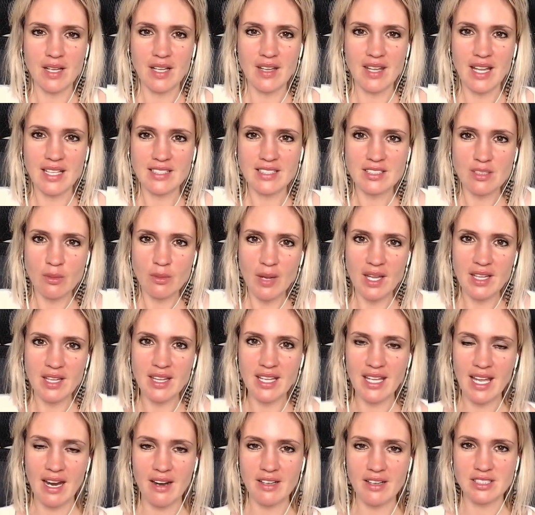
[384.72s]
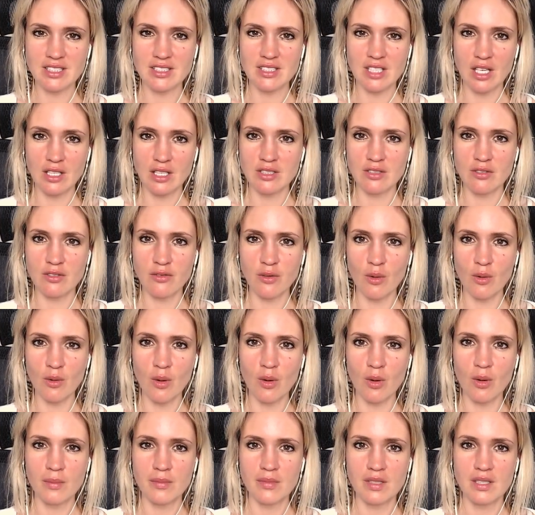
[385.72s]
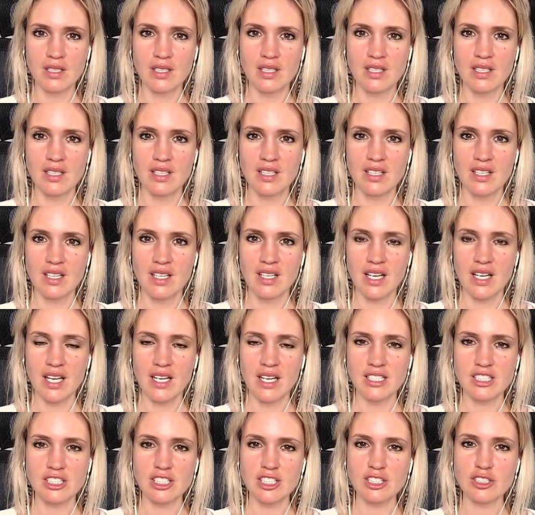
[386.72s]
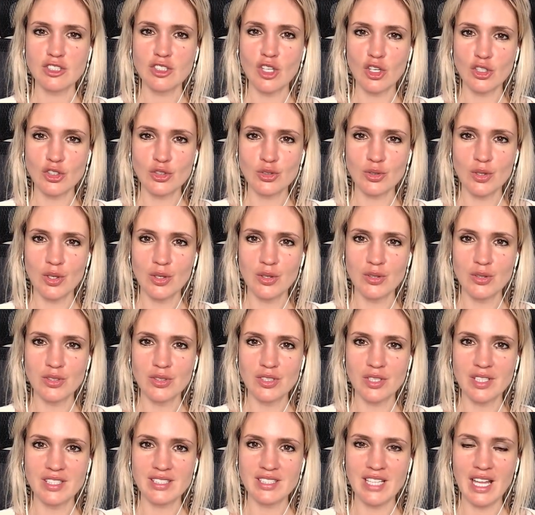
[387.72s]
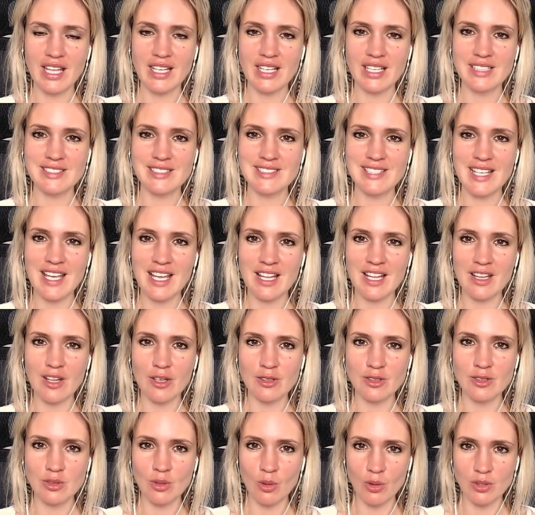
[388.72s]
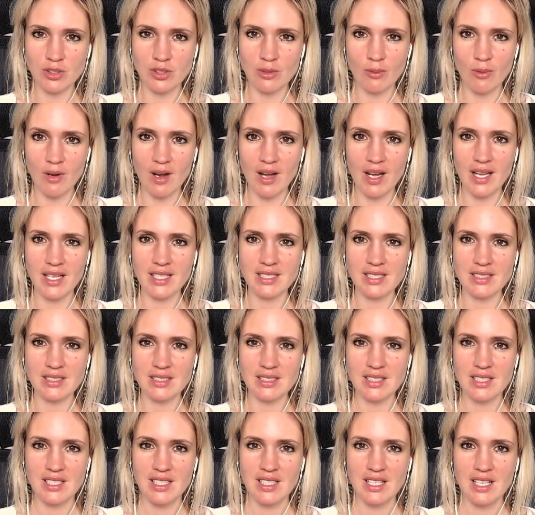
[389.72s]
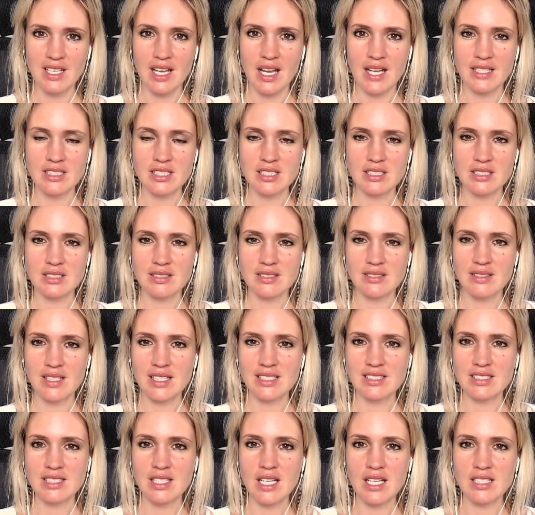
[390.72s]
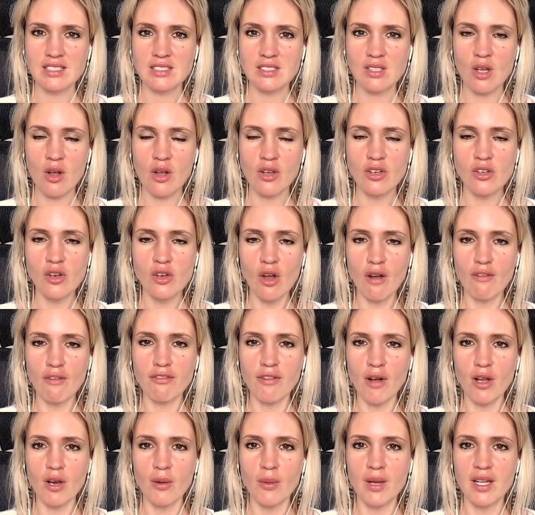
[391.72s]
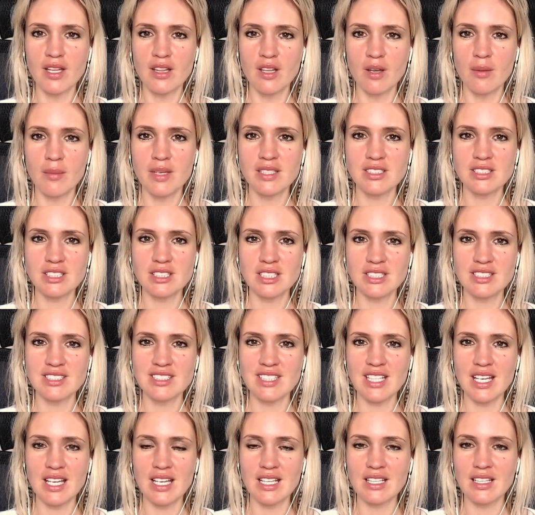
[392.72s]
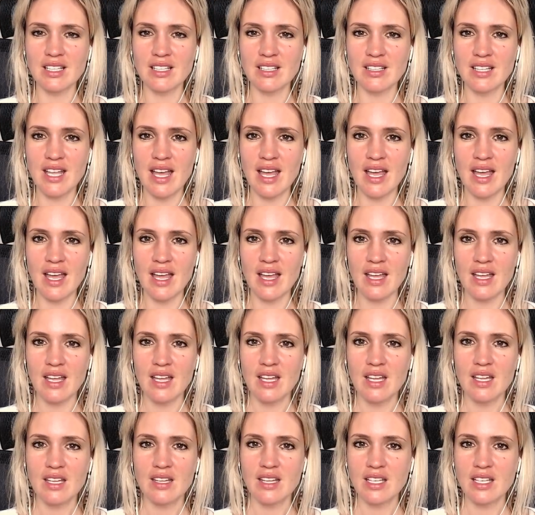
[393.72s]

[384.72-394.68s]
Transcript: that's the way the character is going to form. And it's just not true. So it's like, it's seeing those thoughts arise and just, it's not following them. It's just seeing that they're